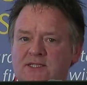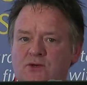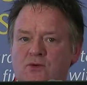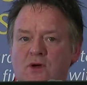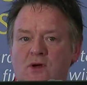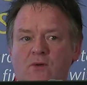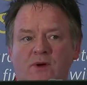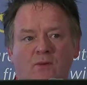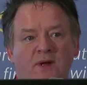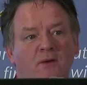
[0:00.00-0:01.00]
So we,
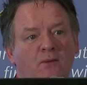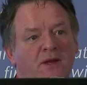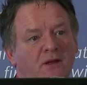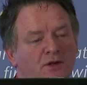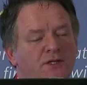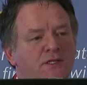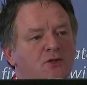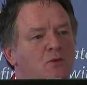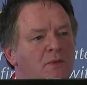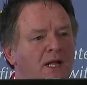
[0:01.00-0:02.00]
we, we looked at
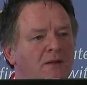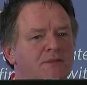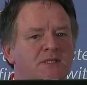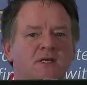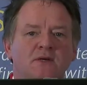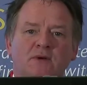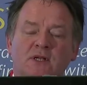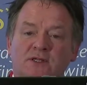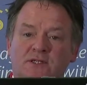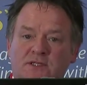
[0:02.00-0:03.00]
home helps, we
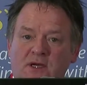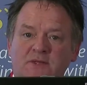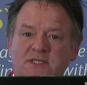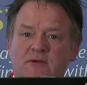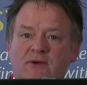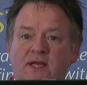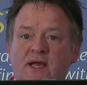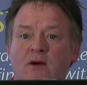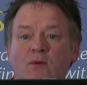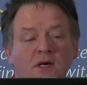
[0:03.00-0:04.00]
looked at domiciliary
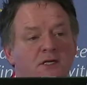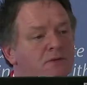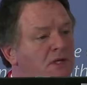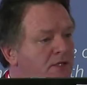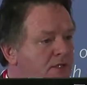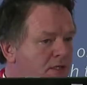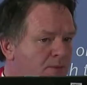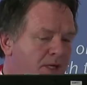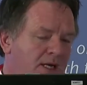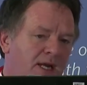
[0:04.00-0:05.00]
care workers, we looked at
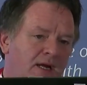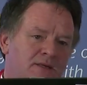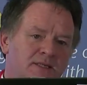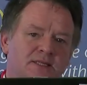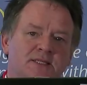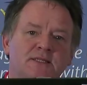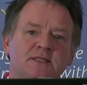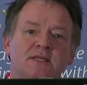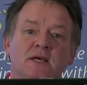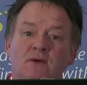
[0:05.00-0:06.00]
community care
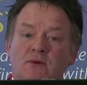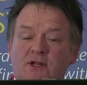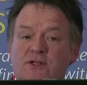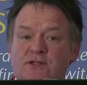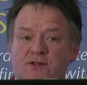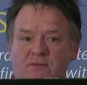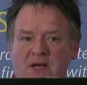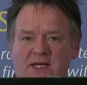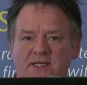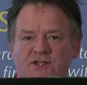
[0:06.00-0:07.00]
assistants, we looked at their
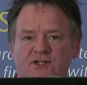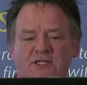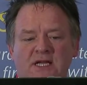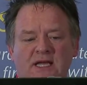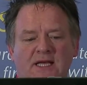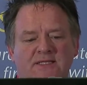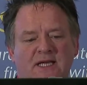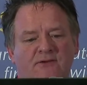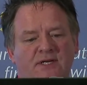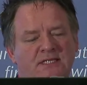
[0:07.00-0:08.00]
managers,
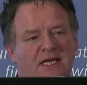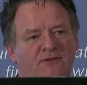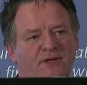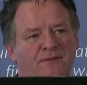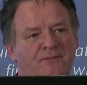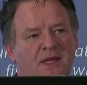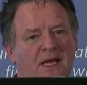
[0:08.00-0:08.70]
etc., etc.